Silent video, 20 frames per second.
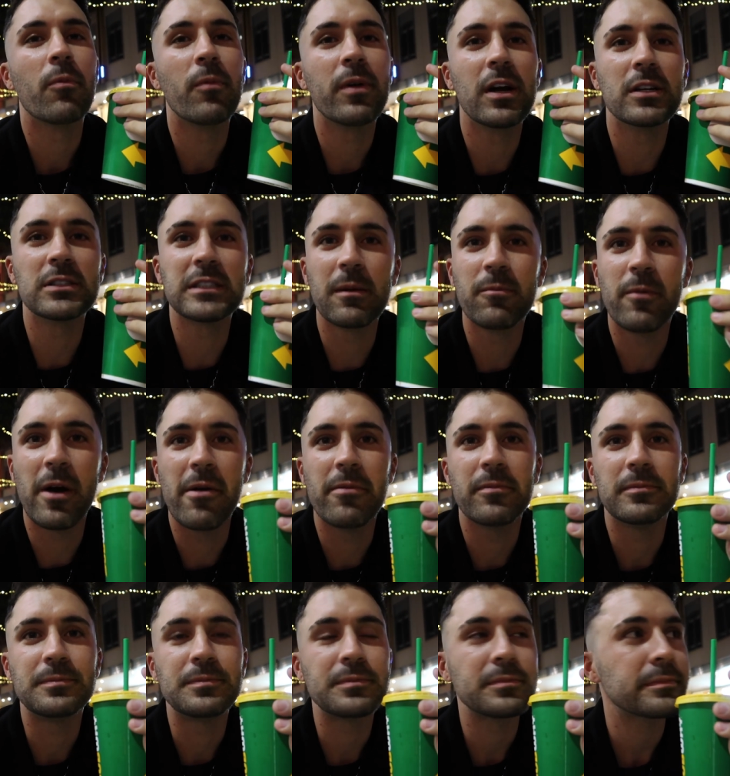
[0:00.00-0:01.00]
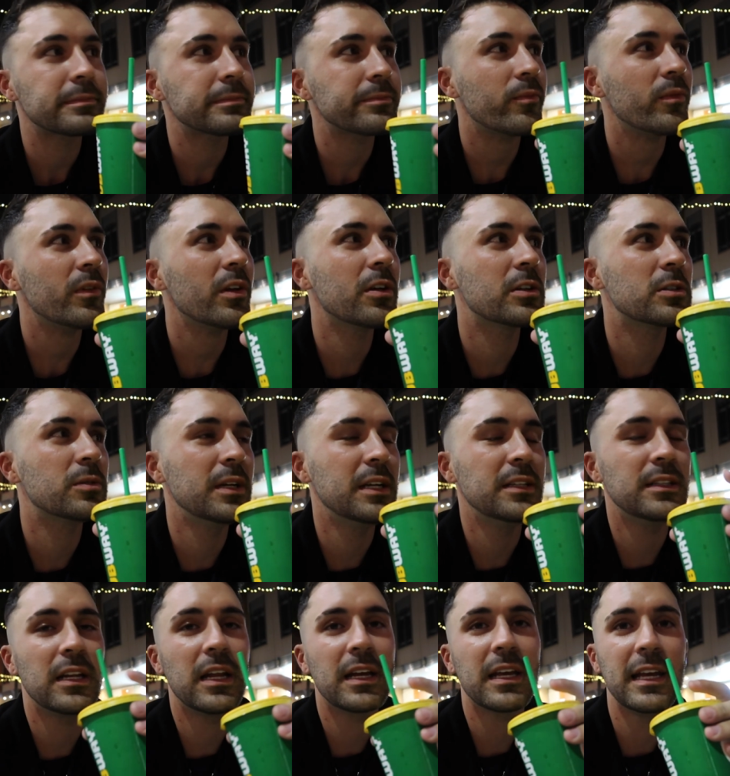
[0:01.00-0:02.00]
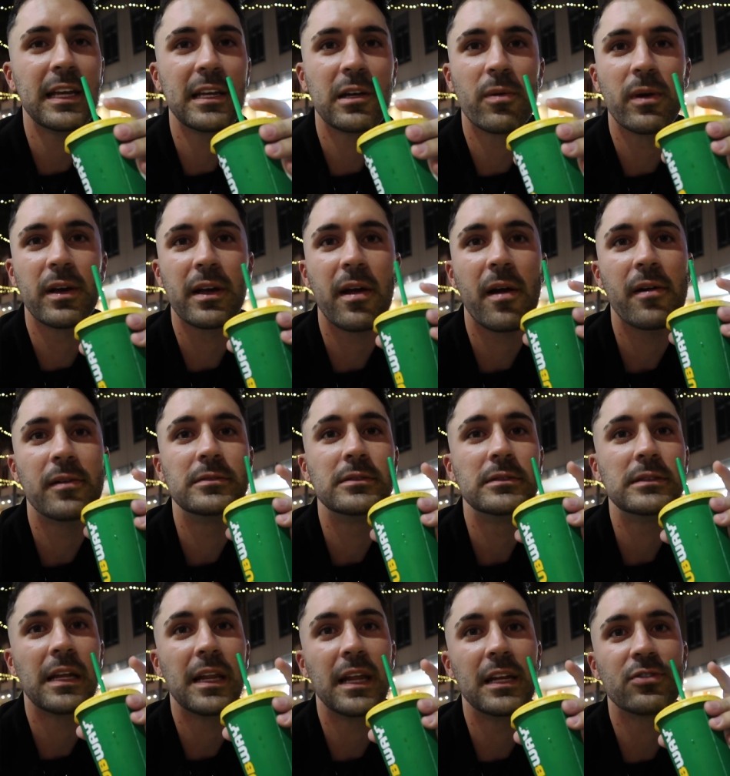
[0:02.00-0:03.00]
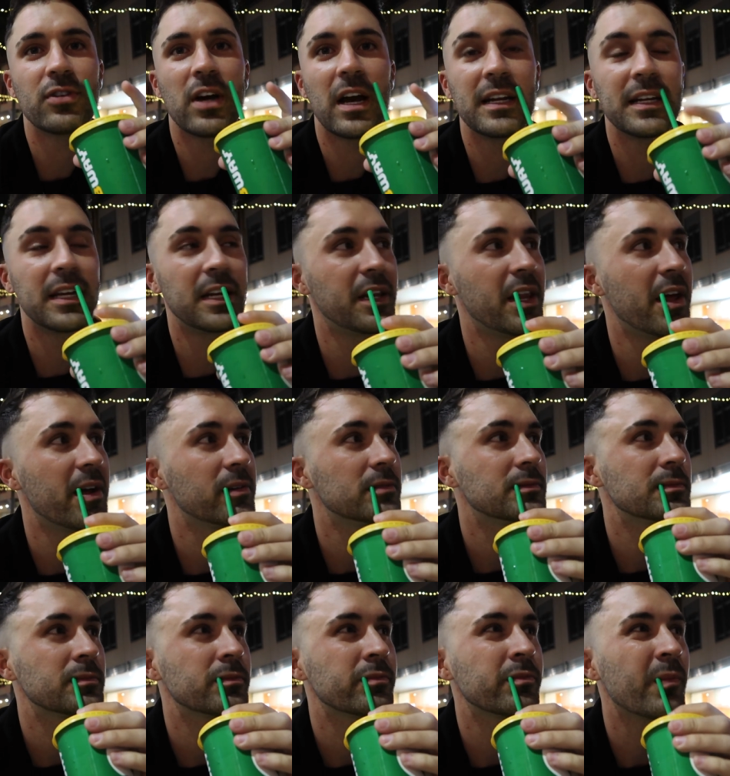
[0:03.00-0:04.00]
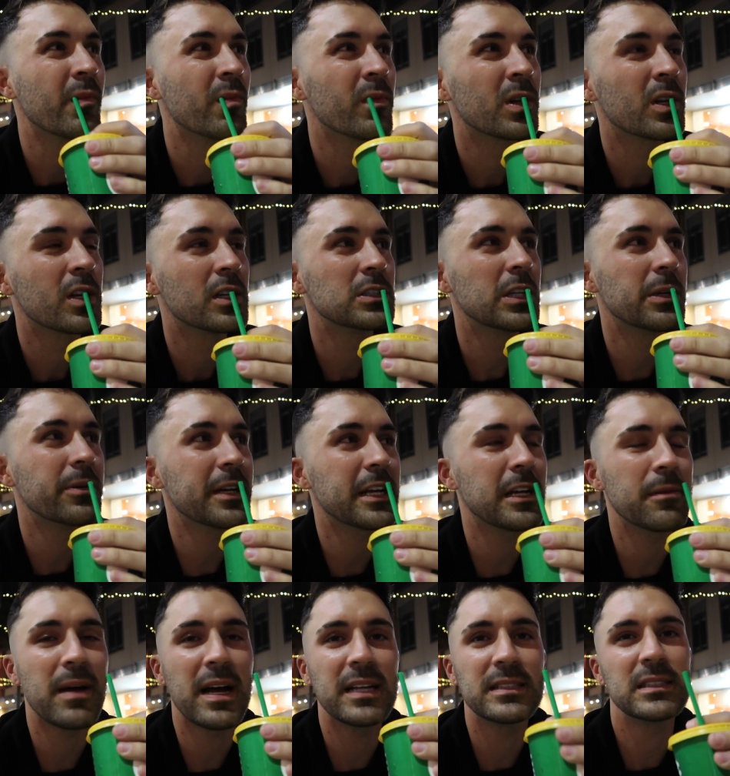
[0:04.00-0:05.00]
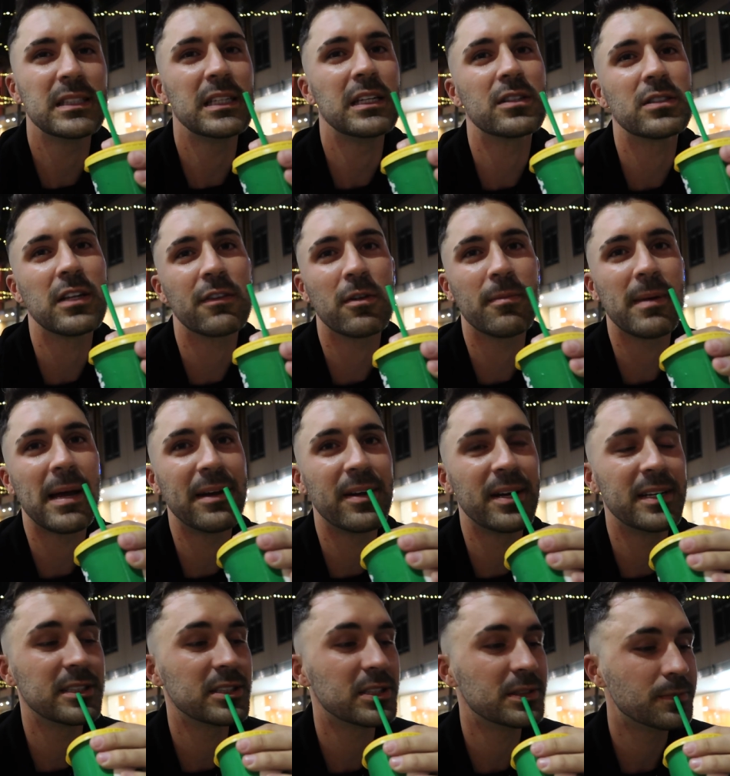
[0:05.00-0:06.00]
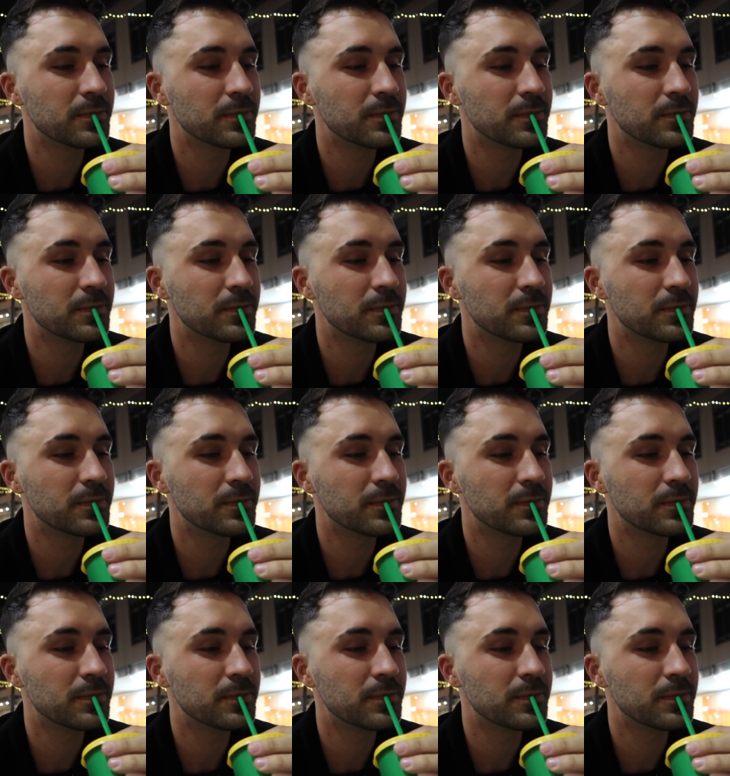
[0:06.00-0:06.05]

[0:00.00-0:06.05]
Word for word: we got Subway. So we need to like eat quick and then try to get in there. So I don't want to get a bad seat because I have got bad